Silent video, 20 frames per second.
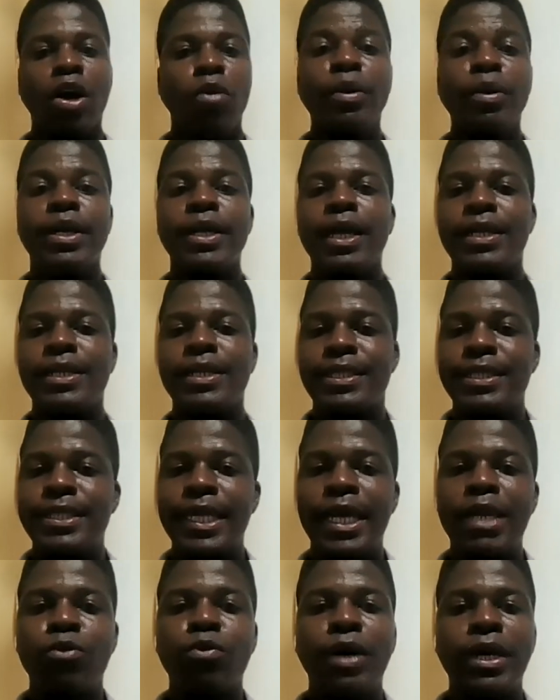We could
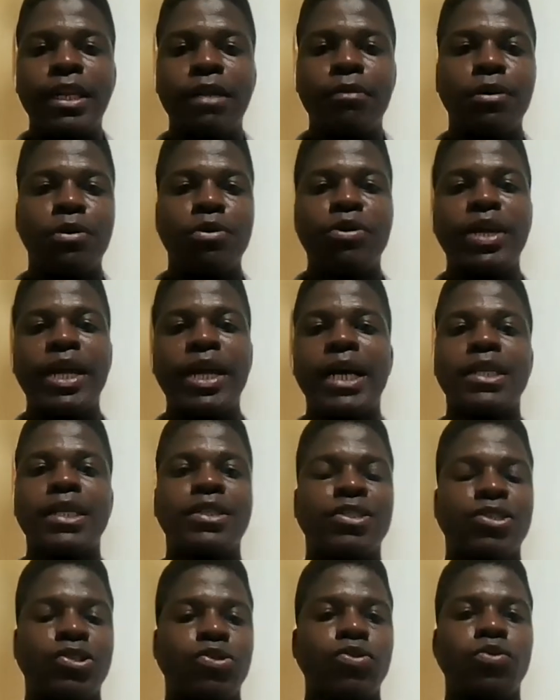understand why they may react
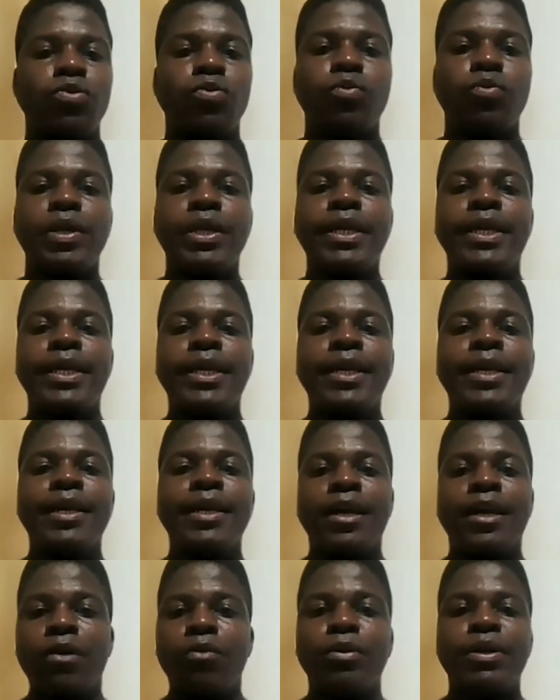a certain way
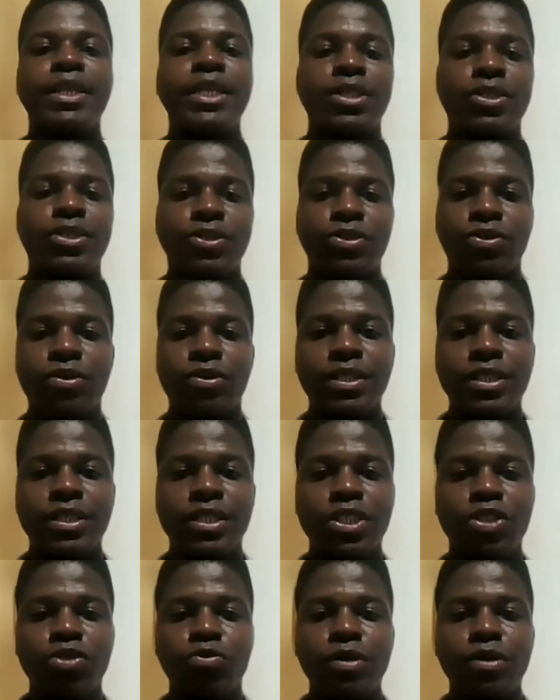within a certain
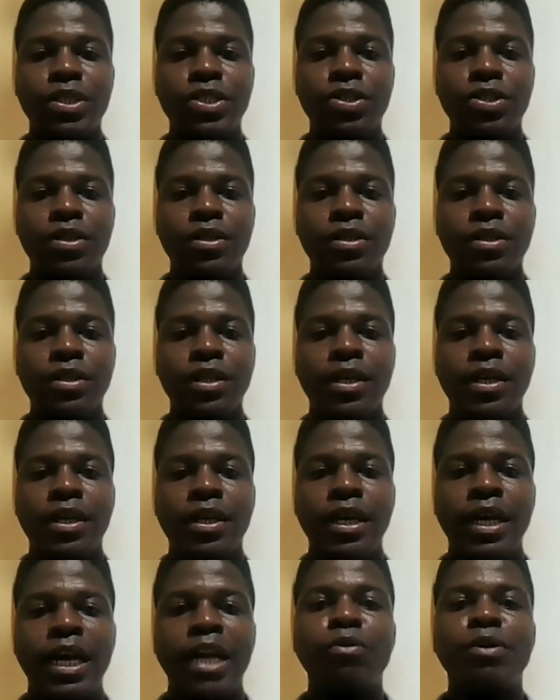situation,
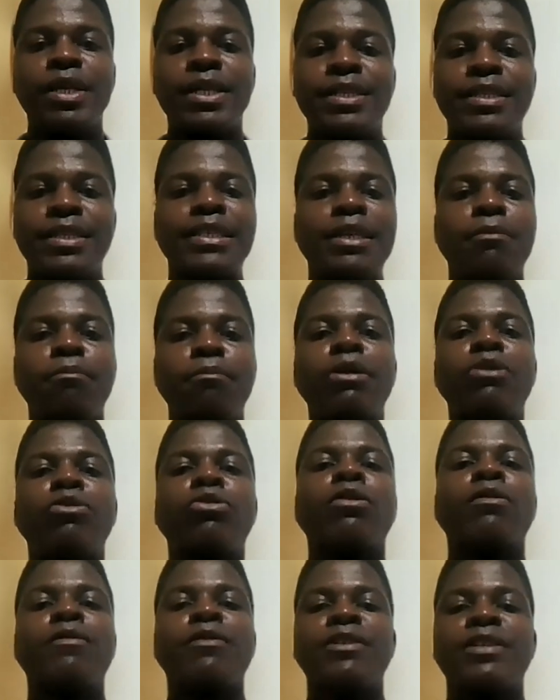and we can see a
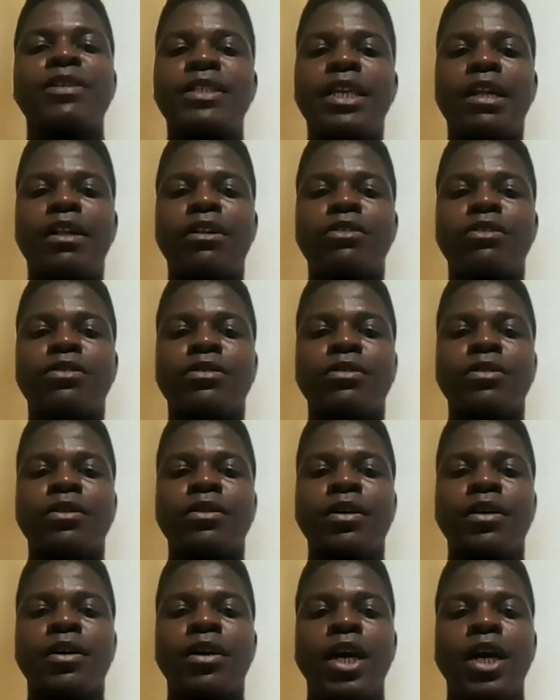mirror of ourselves.
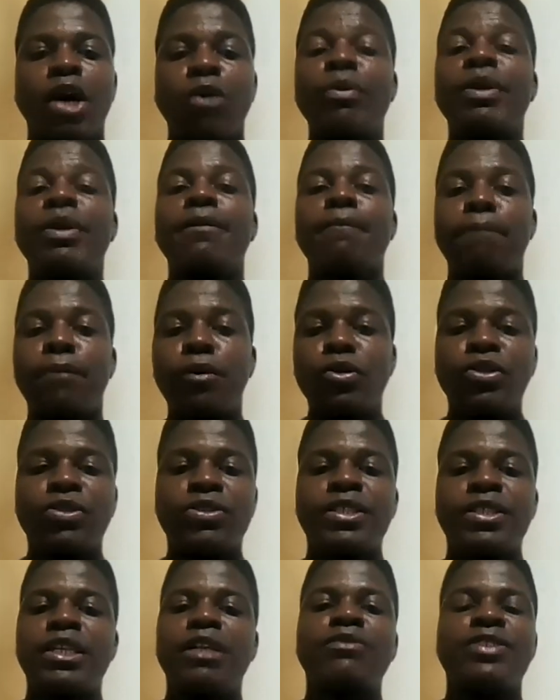We can put
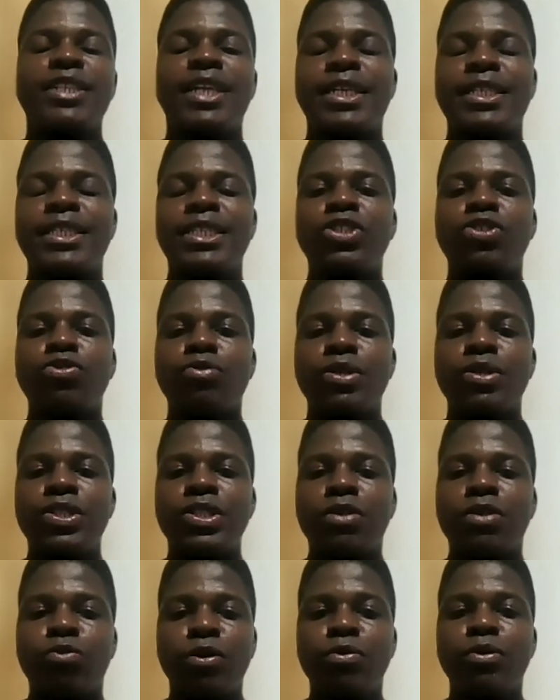ourselves in that
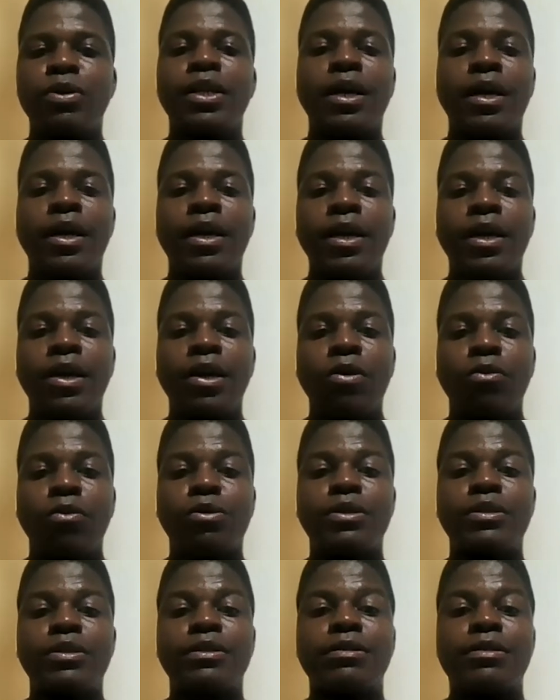situation. We would
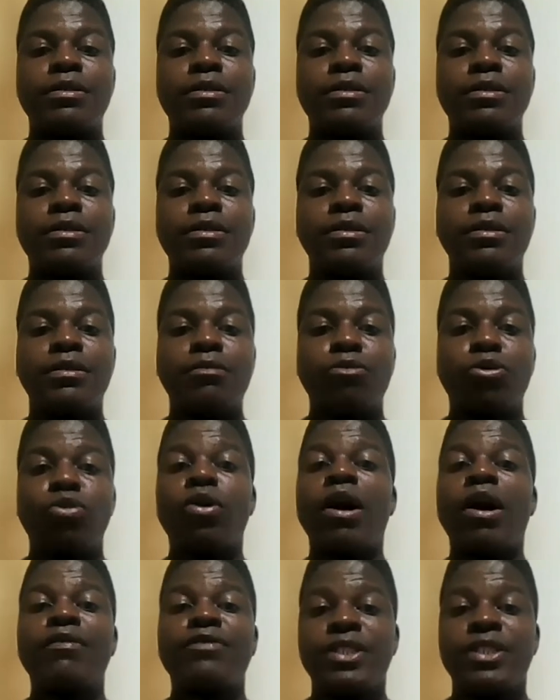more
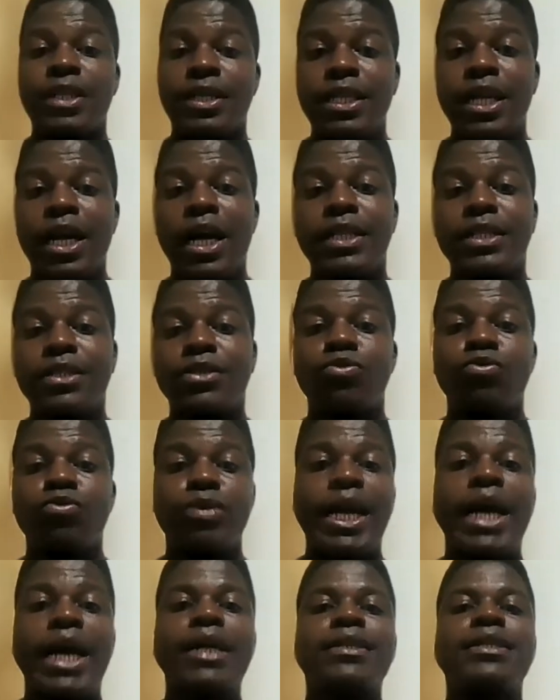often than not
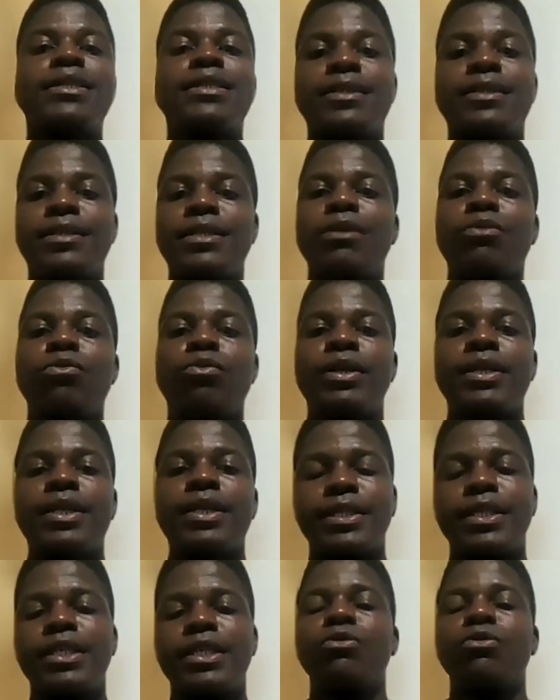react in the same way
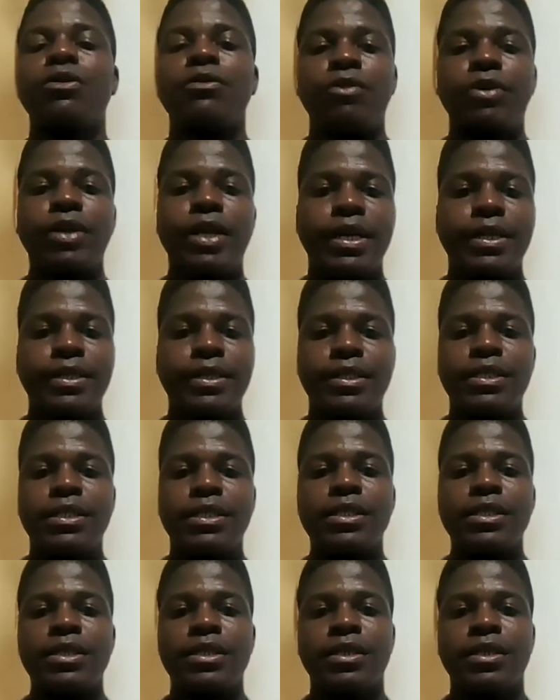that they would have reacted.